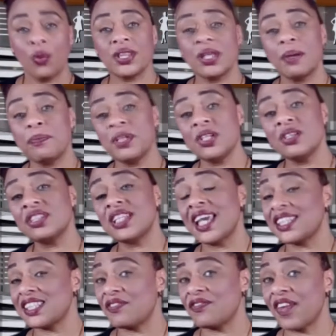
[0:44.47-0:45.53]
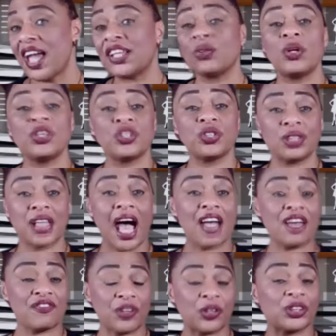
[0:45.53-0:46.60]
When the bill takes effect on
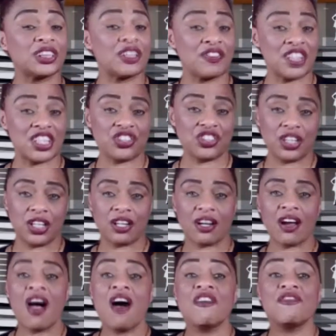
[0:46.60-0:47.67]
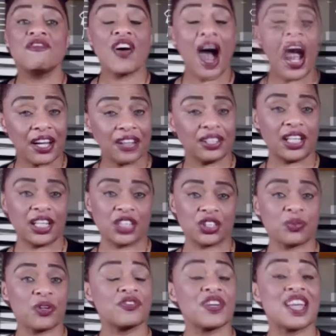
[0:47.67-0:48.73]
July 1st of this year,
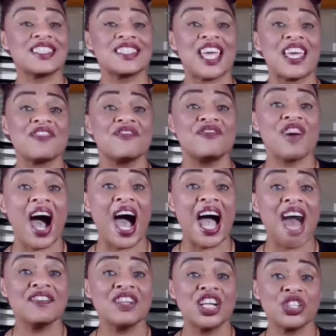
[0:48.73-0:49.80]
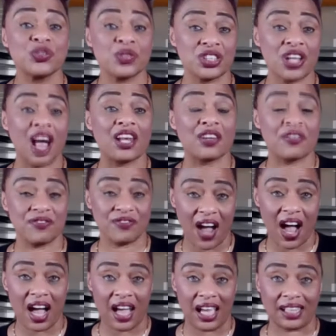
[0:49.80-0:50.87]
violators will face a $500
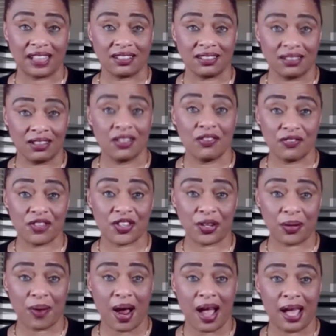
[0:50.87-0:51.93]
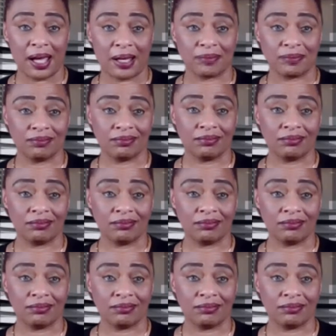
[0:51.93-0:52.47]
fine for the crime.